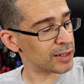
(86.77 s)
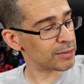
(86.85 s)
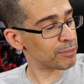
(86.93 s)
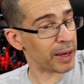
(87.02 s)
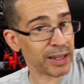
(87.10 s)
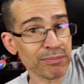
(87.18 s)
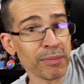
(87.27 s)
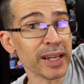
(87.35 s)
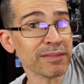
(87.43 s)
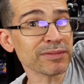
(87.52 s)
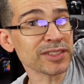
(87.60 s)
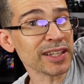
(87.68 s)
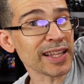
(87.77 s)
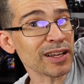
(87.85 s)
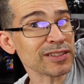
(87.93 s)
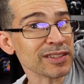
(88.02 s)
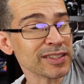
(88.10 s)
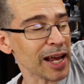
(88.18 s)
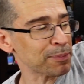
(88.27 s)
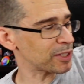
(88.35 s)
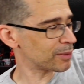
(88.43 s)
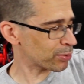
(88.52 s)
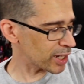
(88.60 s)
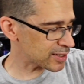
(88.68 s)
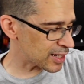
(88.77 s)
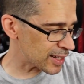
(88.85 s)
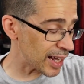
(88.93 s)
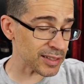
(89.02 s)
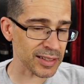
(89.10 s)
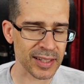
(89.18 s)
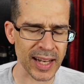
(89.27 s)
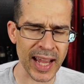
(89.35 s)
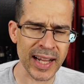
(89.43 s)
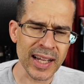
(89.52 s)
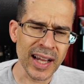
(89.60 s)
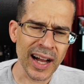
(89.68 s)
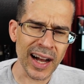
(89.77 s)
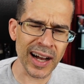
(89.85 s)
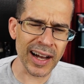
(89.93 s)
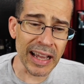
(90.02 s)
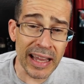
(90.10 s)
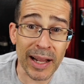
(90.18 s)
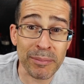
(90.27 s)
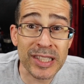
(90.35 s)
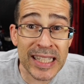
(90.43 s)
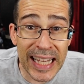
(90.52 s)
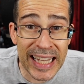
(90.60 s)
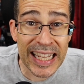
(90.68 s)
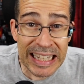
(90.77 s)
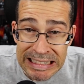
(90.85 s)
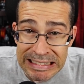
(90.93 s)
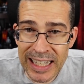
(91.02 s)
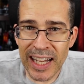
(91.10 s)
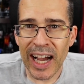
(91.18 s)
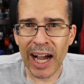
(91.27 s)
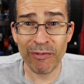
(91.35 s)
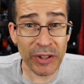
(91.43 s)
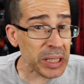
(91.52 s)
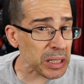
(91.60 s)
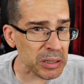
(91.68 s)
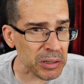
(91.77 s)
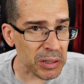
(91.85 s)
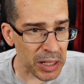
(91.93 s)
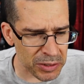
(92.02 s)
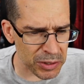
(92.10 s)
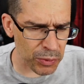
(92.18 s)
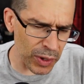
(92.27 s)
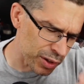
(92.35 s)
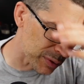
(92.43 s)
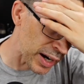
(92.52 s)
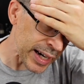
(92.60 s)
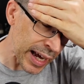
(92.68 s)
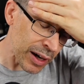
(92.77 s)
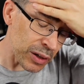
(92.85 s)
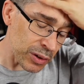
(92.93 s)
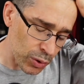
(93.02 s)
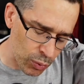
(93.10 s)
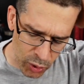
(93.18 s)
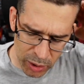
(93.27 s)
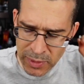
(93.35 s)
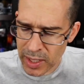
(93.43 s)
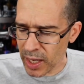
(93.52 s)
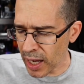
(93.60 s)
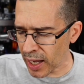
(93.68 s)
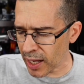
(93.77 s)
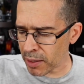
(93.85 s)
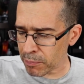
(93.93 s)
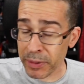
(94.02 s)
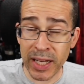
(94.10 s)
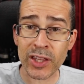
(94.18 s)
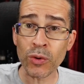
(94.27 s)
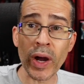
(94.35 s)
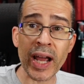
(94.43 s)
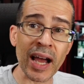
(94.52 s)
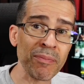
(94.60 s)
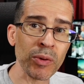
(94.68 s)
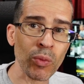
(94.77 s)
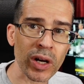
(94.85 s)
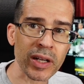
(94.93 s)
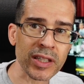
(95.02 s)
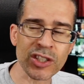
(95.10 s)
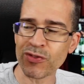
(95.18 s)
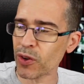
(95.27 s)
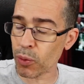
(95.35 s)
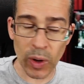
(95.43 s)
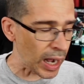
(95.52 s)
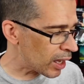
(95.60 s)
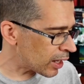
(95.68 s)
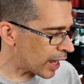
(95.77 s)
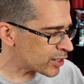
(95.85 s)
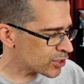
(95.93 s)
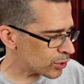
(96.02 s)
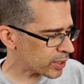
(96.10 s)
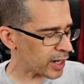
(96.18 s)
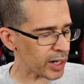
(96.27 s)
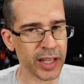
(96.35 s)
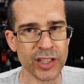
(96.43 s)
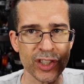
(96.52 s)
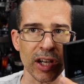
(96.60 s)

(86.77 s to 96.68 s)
my 10,000 steps in, plus 10,000 today, and I'm sick. I'm feeling a little under the weather right now and a little warm. But either way, I've been wearing these for a while. I do carry the